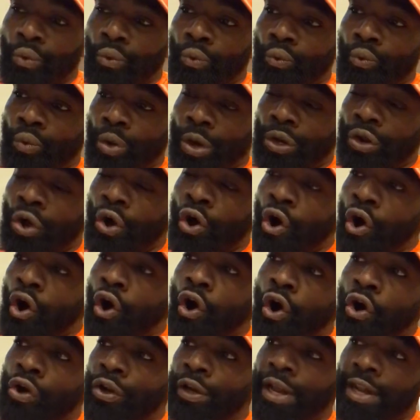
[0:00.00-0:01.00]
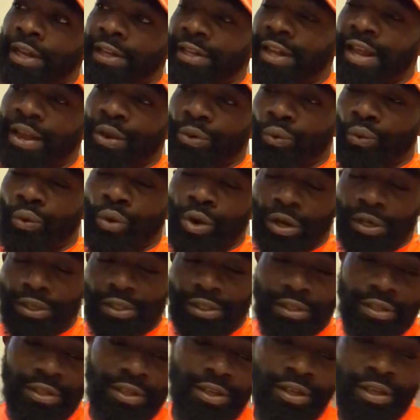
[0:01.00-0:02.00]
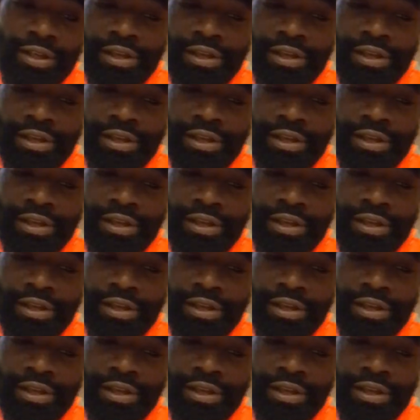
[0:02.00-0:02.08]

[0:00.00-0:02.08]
what all that they want.